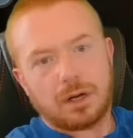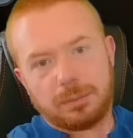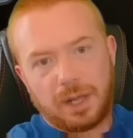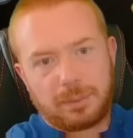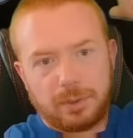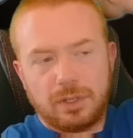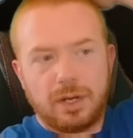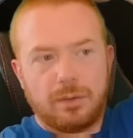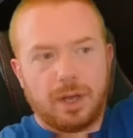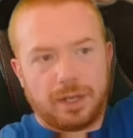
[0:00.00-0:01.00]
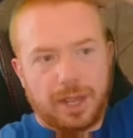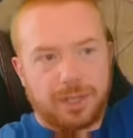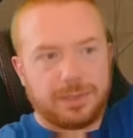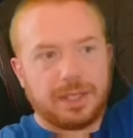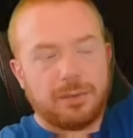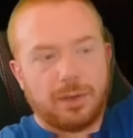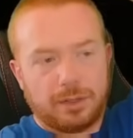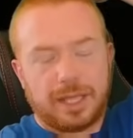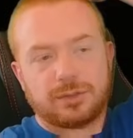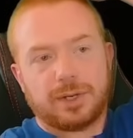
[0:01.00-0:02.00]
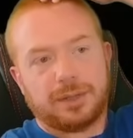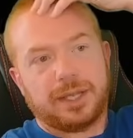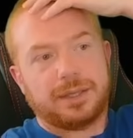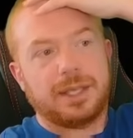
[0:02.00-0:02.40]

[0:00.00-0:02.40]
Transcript: Card block blue. No, well, yeah, I think he want. That's what I think.